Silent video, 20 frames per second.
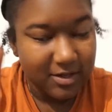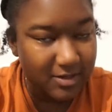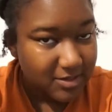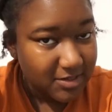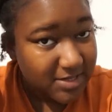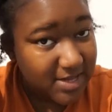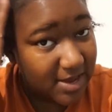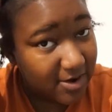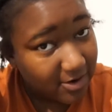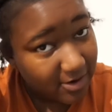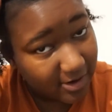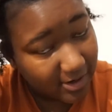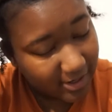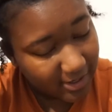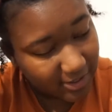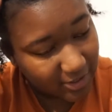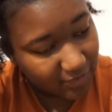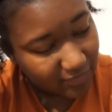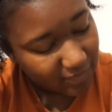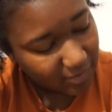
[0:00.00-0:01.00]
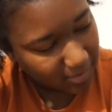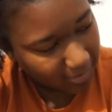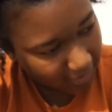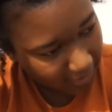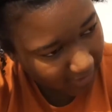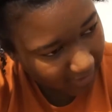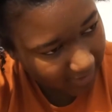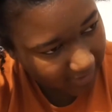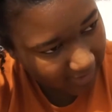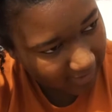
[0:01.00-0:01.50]
is Saturday, November
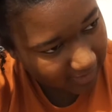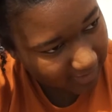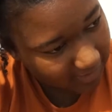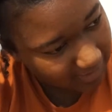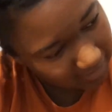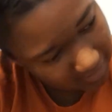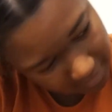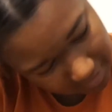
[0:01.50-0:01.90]
9th.